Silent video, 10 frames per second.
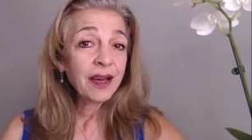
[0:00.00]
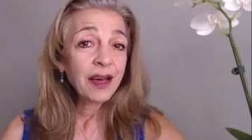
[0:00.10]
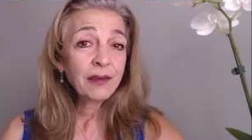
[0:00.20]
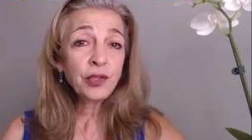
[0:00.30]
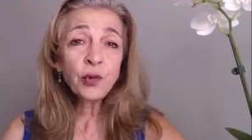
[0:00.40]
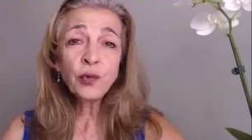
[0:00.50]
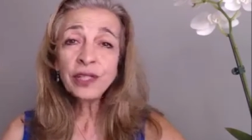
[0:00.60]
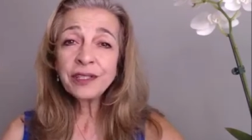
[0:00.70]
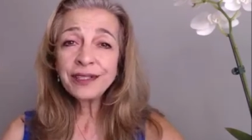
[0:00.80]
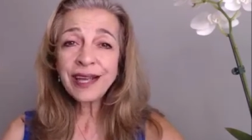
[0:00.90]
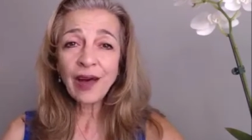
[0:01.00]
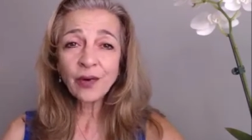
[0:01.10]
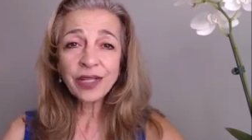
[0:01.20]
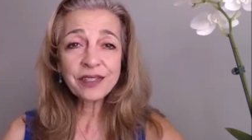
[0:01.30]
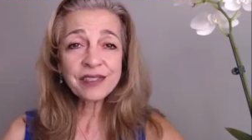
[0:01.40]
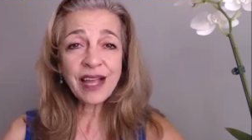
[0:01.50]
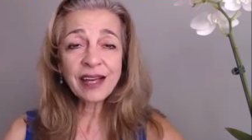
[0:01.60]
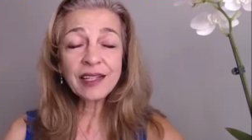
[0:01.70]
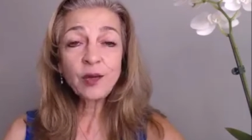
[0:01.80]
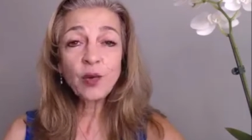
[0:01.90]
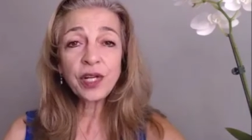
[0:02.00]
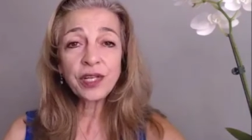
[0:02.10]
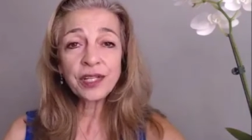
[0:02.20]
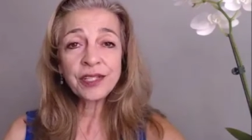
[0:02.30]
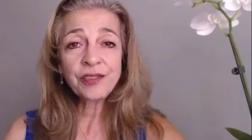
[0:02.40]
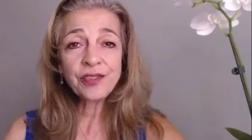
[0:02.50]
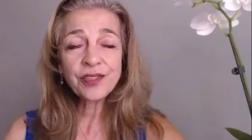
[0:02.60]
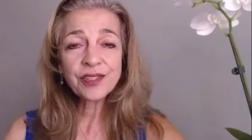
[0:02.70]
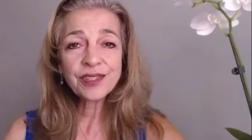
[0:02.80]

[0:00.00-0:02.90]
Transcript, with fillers: have you written down exactly what it is